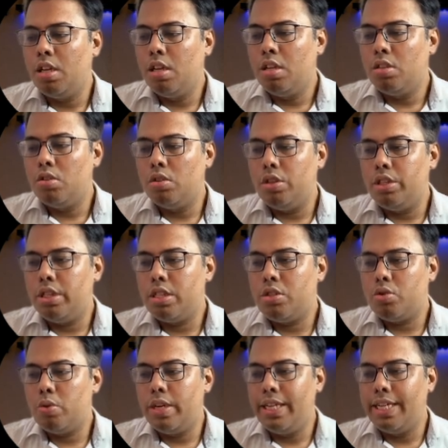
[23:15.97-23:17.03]
So just
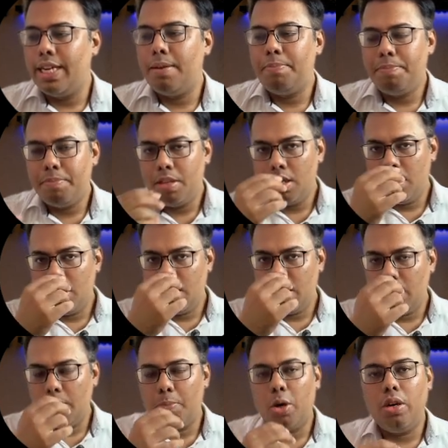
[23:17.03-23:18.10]
to recap,
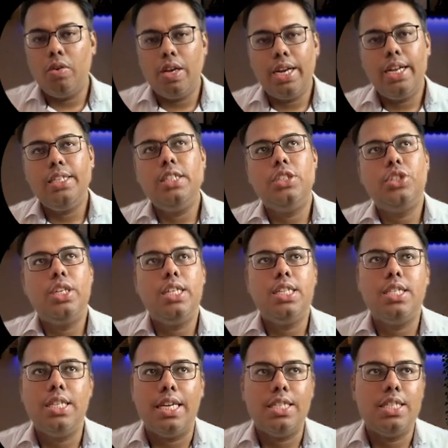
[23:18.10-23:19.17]
the modularization is
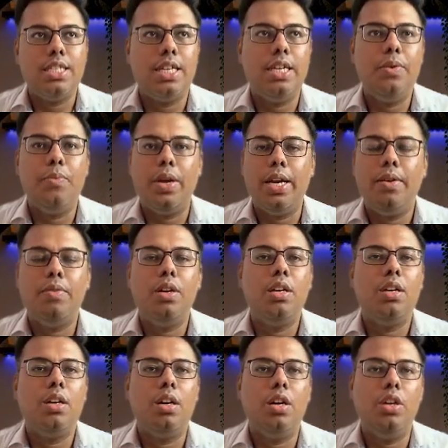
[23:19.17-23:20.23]
necessary whenever
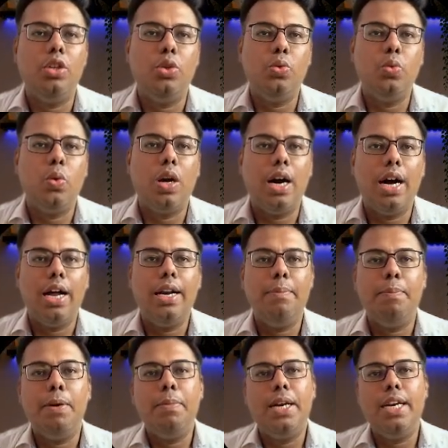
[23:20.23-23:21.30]
you are
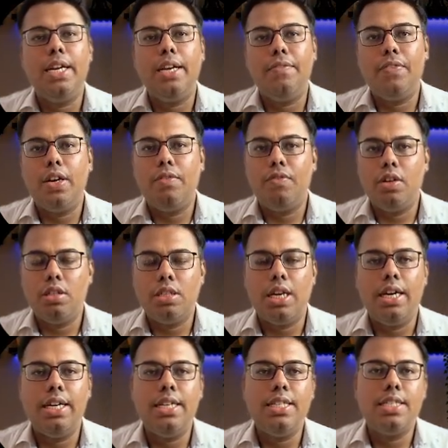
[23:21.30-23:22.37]
implementing different
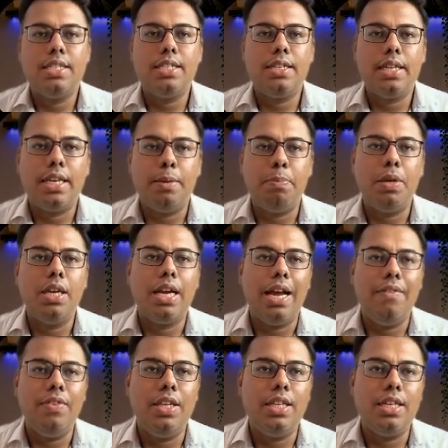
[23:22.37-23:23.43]
functionalities, keeping
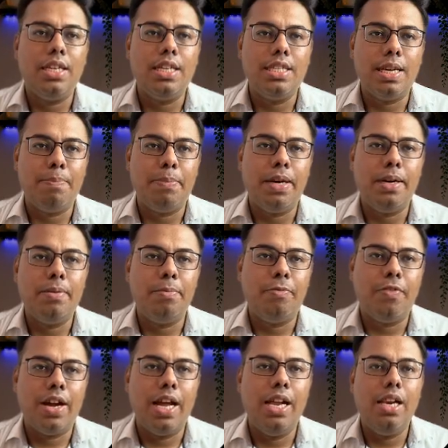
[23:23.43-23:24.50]
everything in a separate
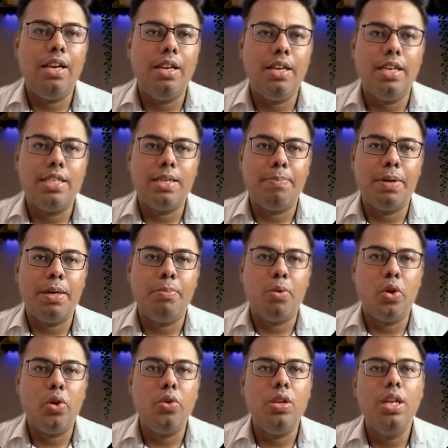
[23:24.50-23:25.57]
file, in a separate
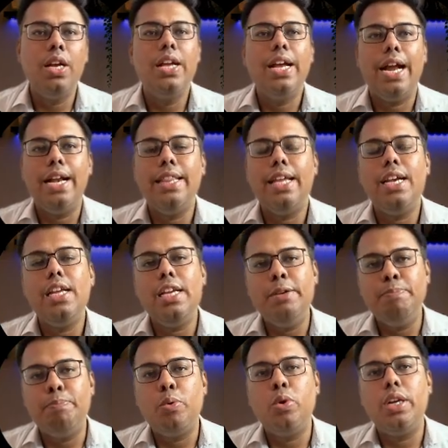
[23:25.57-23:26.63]
module, and then
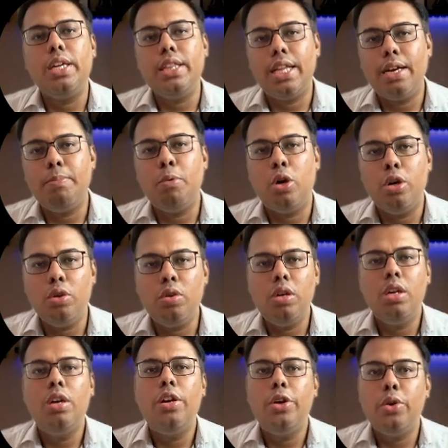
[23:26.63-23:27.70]
importing that module
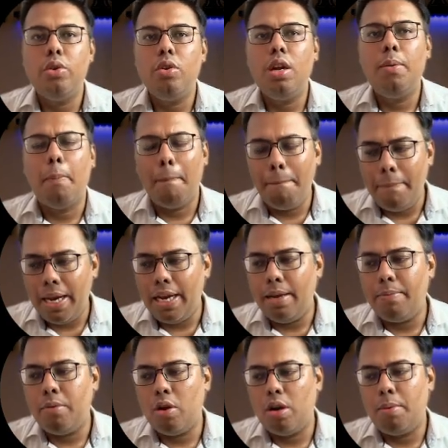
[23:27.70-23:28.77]
to your
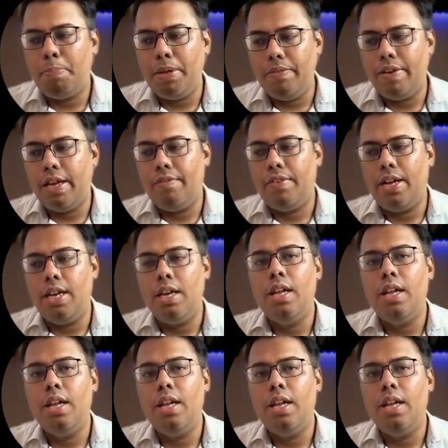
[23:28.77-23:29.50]
main.py file,